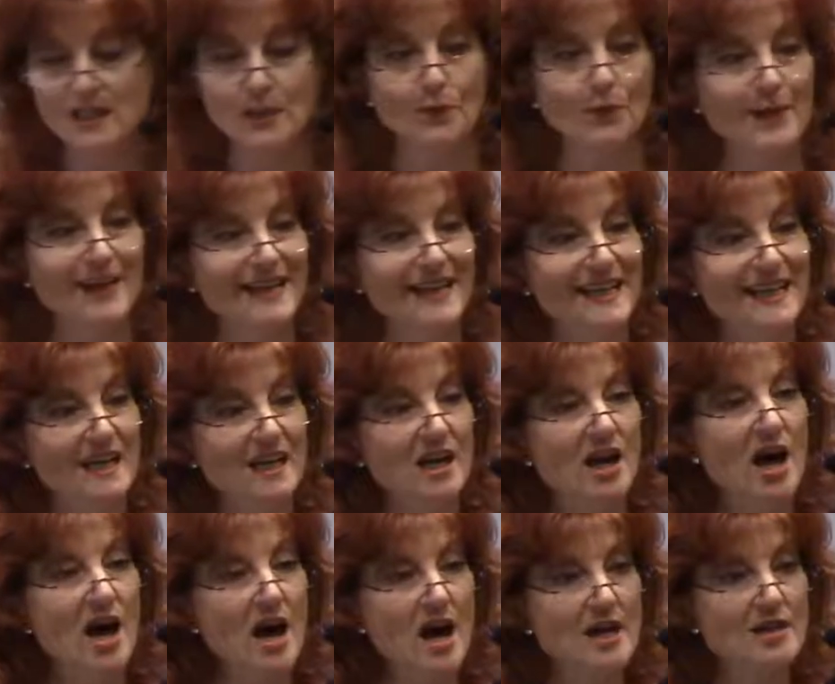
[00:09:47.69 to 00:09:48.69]
that we need
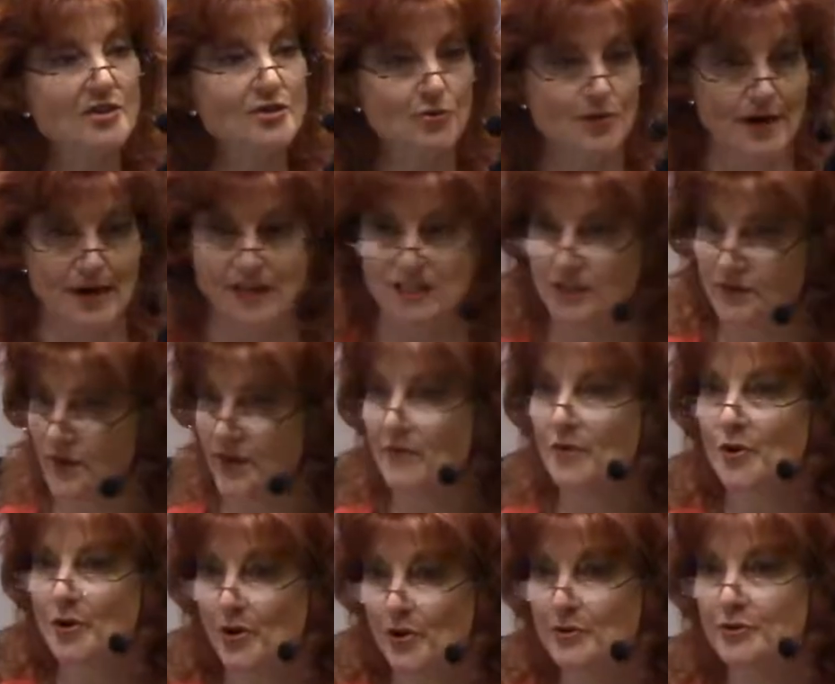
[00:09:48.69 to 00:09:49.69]
contrast. Have you
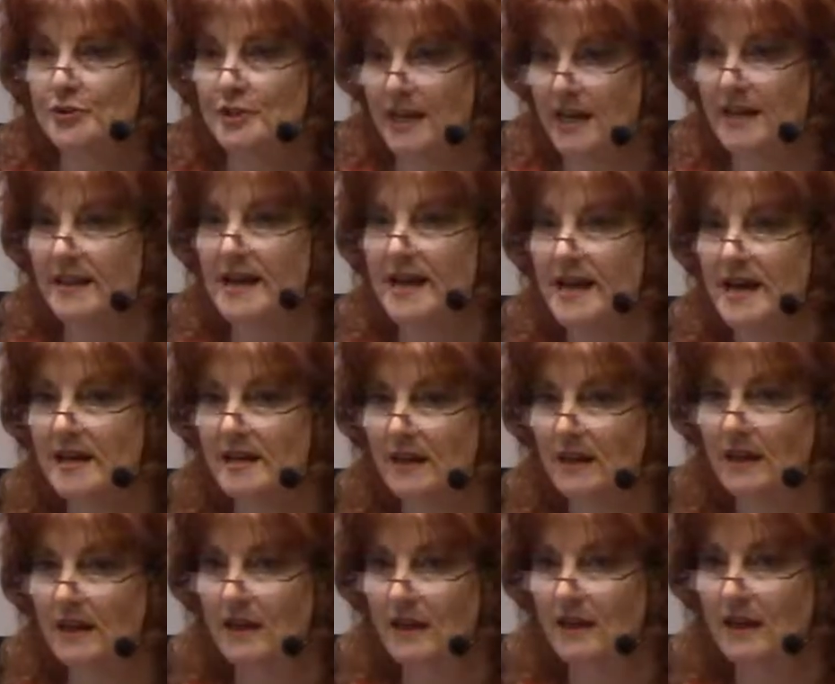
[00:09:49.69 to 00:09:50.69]
ever heard her say that?
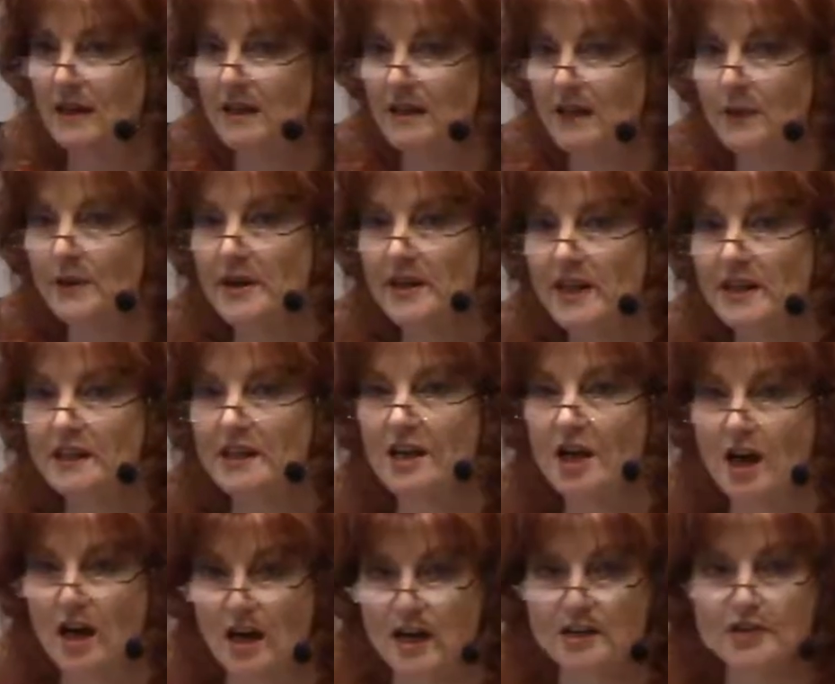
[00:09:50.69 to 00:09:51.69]
That we need the
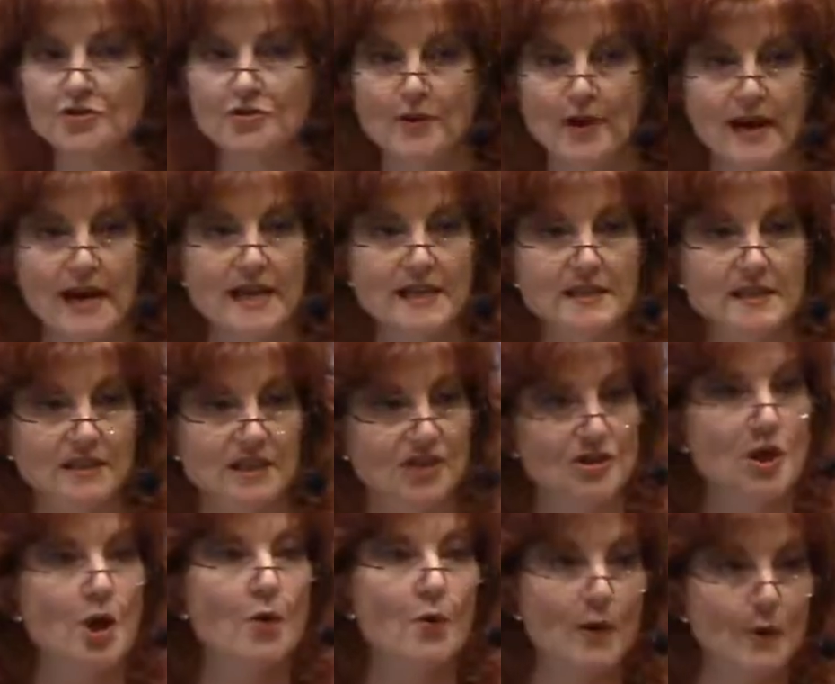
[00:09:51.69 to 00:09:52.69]
contrast to
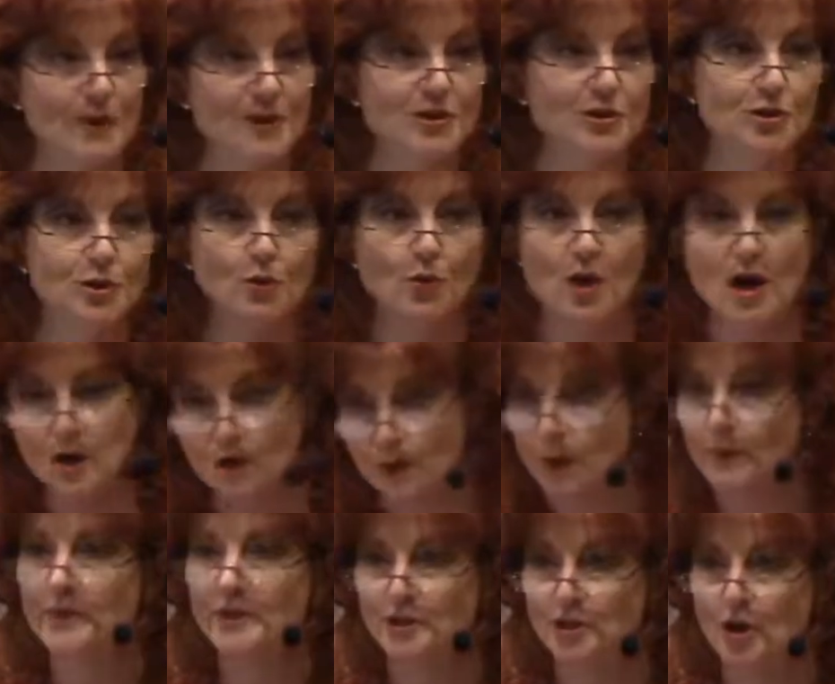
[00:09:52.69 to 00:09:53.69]
know what we do want and
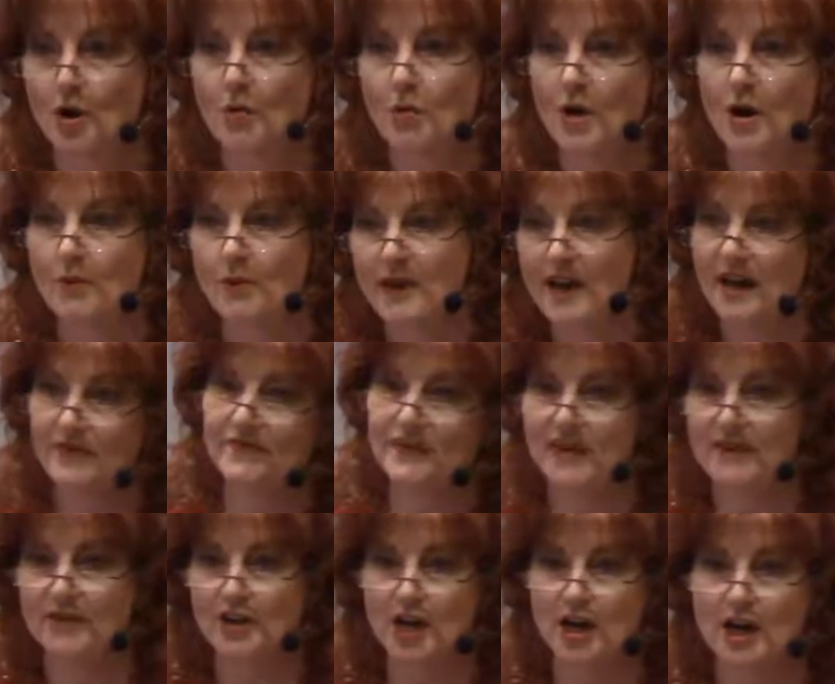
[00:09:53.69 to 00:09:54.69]
what we don't want. We have to
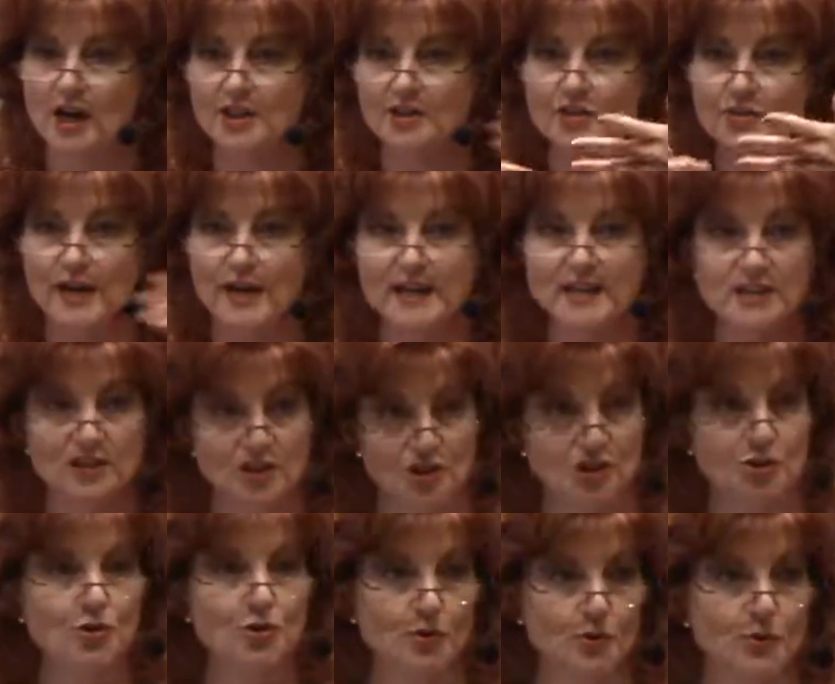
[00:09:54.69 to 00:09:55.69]
have the contrast of the
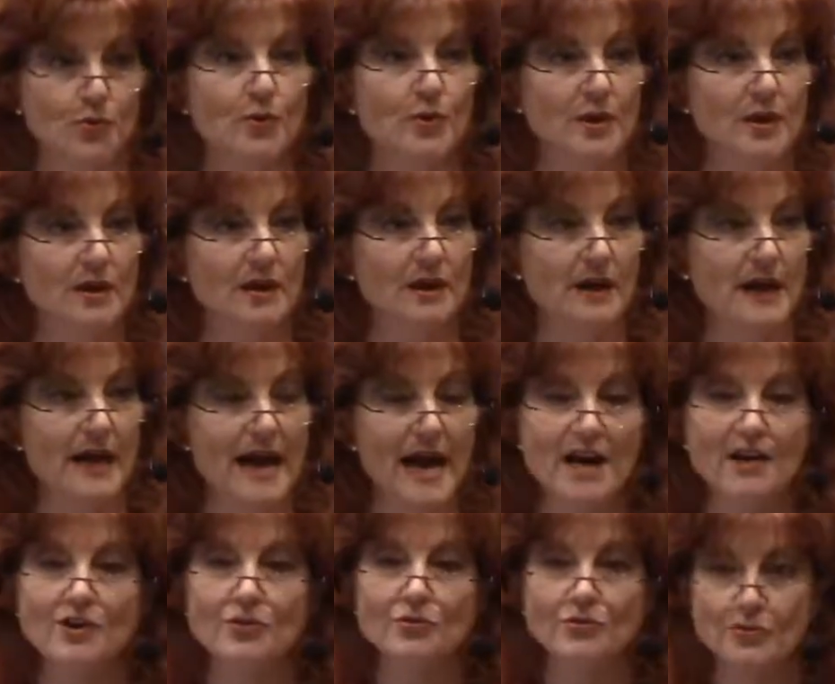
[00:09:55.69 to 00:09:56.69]
two. How
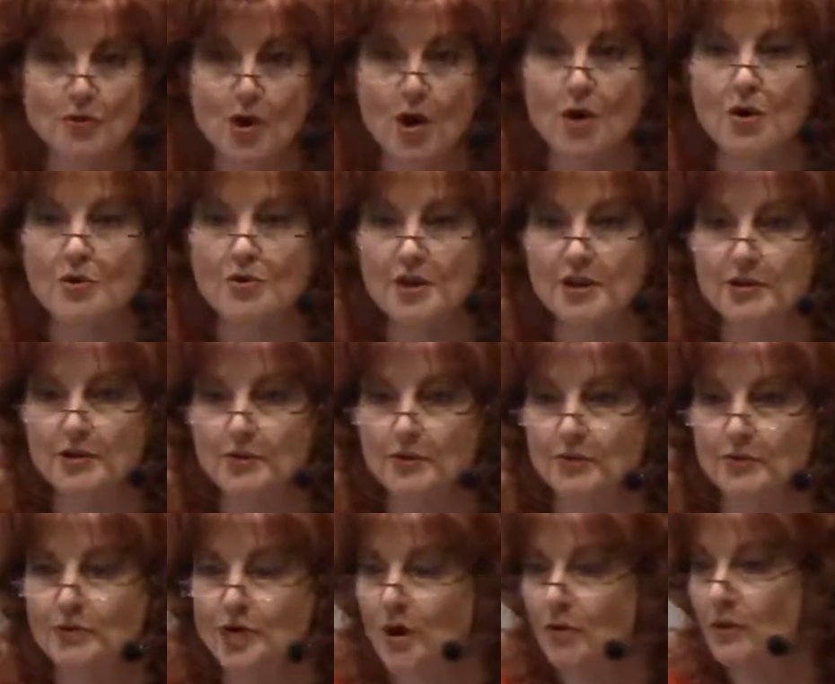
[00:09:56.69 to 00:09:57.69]
do you know that
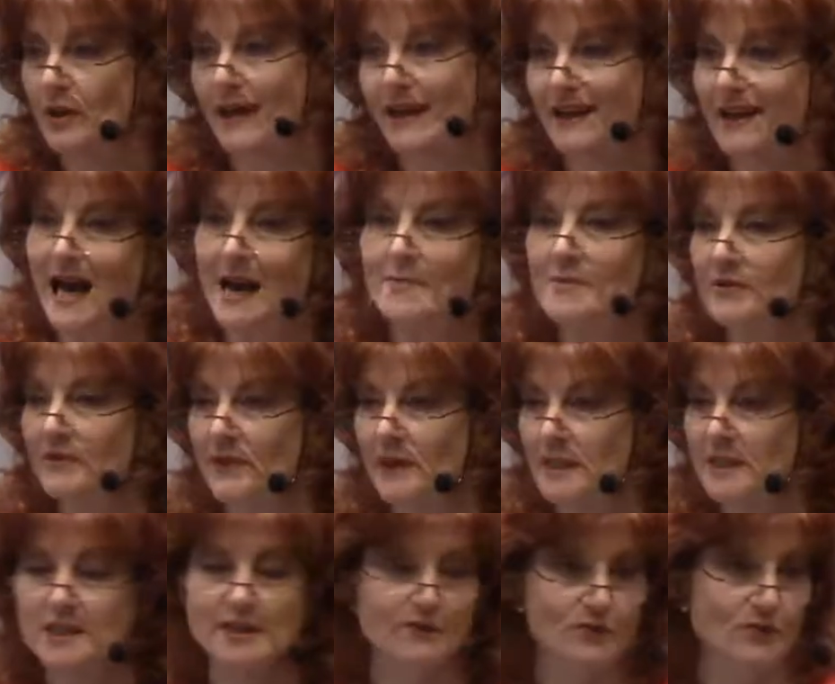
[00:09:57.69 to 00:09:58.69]
you don't like lima
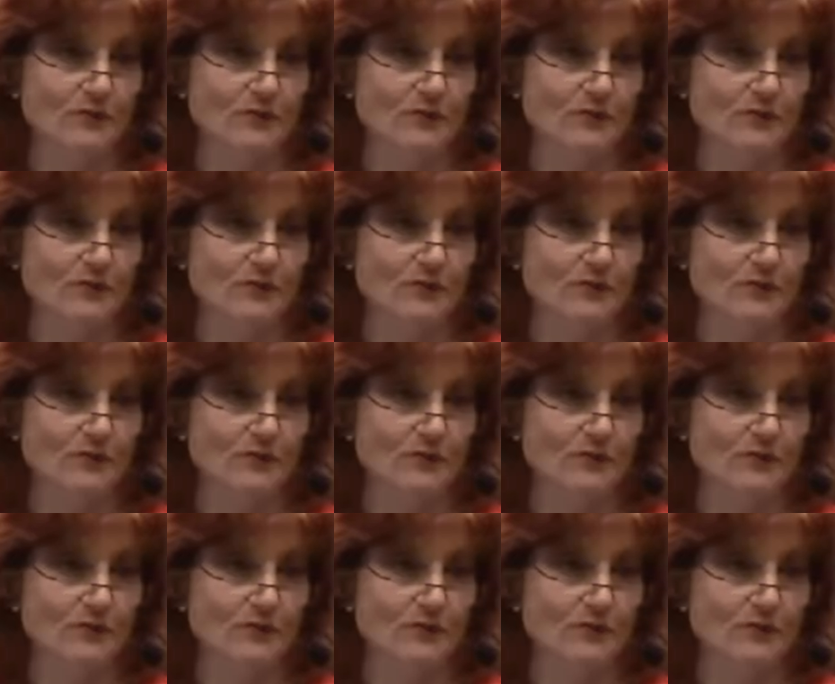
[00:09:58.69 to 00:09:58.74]
beans if